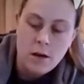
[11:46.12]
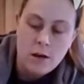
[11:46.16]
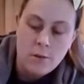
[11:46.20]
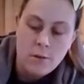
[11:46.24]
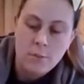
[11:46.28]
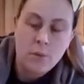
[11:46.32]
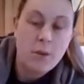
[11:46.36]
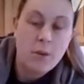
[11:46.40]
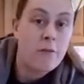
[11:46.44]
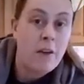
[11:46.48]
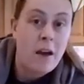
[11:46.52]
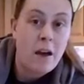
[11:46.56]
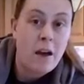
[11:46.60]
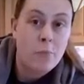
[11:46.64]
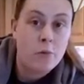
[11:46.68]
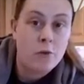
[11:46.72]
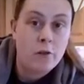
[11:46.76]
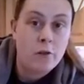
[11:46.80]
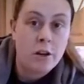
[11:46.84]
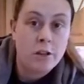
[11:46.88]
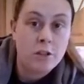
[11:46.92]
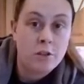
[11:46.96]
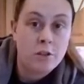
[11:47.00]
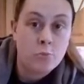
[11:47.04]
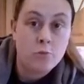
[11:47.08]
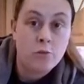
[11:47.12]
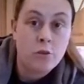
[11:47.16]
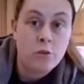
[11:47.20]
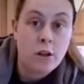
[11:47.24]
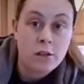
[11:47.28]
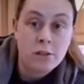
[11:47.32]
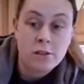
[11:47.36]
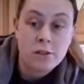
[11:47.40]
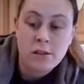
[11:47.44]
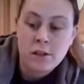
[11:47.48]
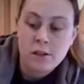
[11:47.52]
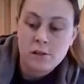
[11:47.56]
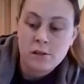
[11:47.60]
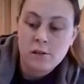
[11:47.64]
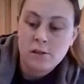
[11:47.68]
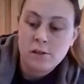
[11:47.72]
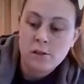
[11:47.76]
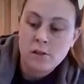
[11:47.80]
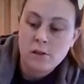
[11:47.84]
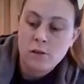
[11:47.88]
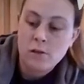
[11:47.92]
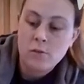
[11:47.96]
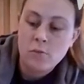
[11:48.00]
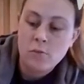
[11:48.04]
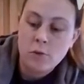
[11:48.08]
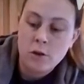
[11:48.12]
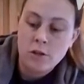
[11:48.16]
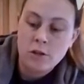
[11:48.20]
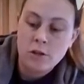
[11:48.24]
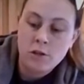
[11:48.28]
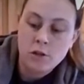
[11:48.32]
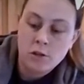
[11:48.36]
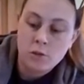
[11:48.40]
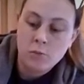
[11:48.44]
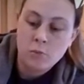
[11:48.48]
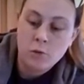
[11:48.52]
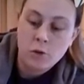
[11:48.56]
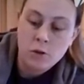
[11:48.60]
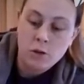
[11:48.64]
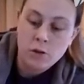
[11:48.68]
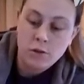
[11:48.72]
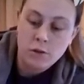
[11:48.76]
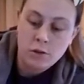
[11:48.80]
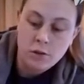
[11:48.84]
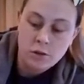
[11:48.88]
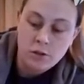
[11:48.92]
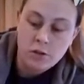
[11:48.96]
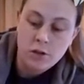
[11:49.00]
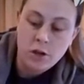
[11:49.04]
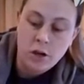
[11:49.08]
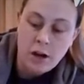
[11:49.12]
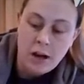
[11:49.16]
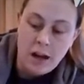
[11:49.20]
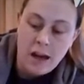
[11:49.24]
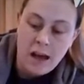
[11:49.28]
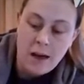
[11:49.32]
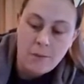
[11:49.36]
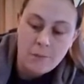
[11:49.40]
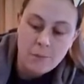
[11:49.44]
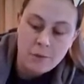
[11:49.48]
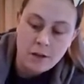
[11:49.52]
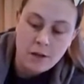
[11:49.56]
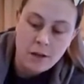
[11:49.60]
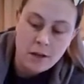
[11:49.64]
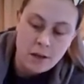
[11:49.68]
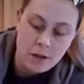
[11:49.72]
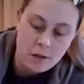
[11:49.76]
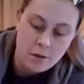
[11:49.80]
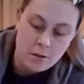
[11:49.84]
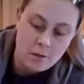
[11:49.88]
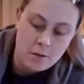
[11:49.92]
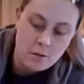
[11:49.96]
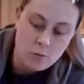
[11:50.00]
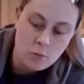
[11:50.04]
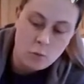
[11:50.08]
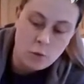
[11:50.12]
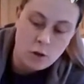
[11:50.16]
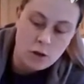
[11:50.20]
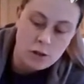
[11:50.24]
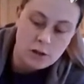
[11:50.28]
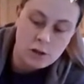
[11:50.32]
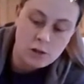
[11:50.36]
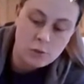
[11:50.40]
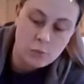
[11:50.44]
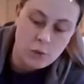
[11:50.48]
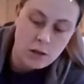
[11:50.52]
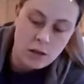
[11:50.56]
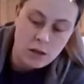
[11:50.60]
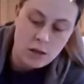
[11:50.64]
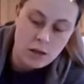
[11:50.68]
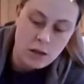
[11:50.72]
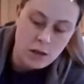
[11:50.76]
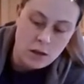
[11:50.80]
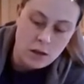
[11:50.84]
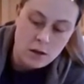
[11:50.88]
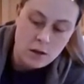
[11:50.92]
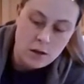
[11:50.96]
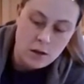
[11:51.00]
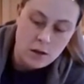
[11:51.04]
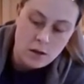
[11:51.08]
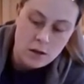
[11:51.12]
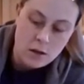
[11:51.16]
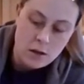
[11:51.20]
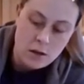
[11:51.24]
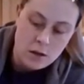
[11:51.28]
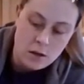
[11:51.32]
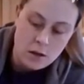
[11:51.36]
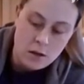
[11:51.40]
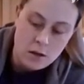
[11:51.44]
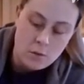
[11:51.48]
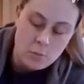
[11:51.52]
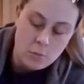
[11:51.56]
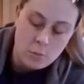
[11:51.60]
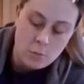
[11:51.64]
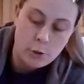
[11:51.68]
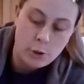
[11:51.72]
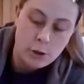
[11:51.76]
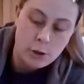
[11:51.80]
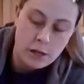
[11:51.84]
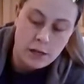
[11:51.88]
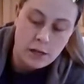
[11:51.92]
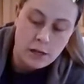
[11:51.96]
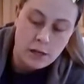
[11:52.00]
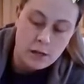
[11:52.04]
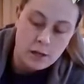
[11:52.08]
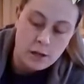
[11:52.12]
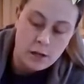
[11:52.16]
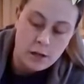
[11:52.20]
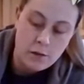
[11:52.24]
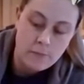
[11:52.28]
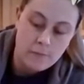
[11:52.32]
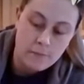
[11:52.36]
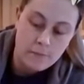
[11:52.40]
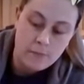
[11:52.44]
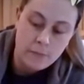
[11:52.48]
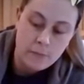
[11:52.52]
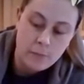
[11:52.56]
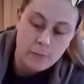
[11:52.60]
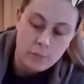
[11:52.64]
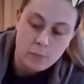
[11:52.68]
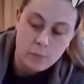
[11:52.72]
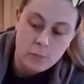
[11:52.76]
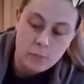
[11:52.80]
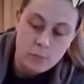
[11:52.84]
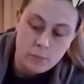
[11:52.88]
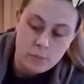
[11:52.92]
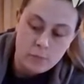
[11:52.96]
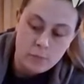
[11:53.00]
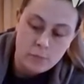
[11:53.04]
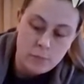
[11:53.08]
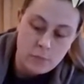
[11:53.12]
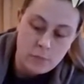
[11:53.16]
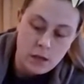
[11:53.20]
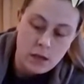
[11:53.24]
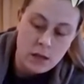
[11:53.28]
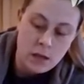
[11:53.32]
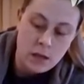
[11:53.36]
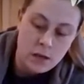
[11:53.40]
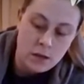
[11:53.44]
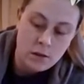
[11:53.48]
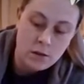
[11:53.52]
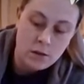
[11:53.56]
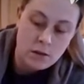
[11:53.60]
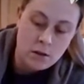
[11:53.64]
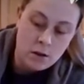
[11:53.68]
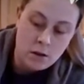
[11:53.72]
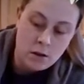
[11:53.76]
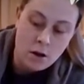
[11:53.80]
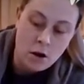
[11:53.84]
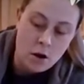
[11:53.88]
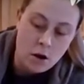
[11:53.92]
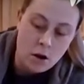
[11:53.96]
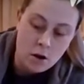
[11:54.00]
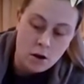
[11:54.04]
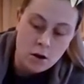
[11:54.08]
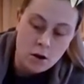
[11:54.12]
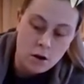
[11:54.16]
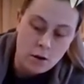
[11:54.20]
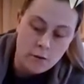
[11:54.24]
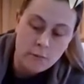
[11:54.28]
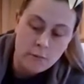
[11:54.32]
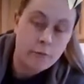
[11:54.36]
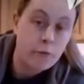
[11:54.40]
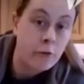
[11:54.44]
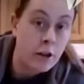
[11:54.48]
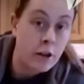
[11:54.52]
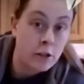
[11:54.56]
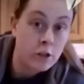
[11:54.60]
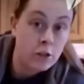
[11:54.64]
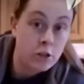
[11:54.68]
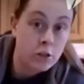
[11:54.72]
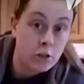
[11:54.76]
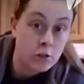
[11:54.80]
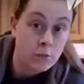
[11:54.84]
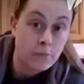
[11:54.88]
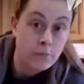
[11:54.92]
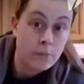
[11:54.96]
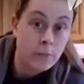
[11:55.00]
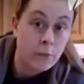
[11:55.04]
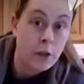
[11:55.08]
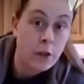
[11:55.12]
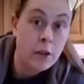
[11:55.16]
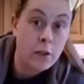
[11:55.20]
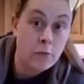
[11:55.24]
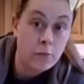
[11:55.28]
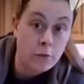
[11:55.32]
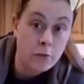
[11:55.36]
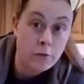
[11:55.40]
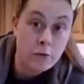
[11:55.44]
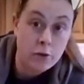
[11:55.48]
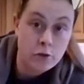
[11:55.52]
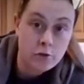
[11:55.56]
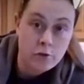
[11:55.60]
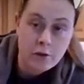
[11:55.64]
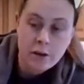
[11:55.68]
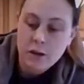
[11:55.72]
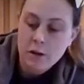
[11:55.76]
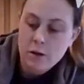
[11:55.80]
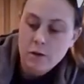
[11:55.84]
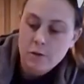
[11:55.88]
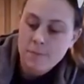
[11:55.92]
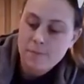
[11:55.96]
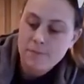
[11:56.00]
evaporation process, which will start happening once we put it in our fridge and refrigerator.